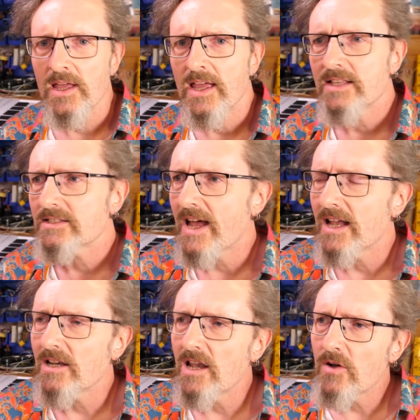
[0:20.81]
It's
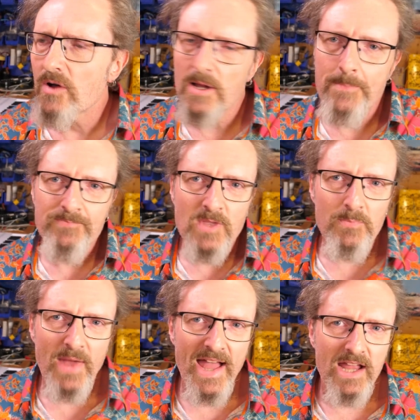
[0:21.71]
that lower
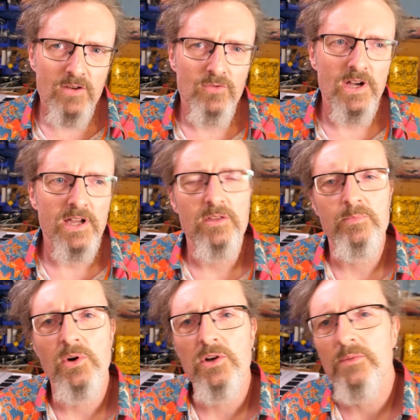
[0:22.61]
back right at the
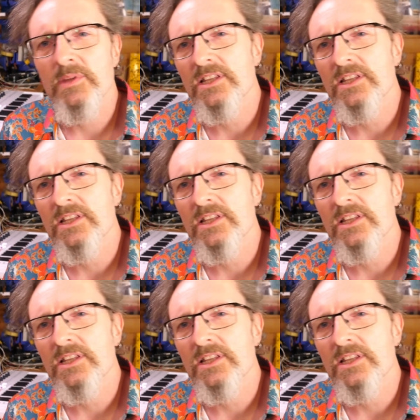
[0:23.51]
bottom,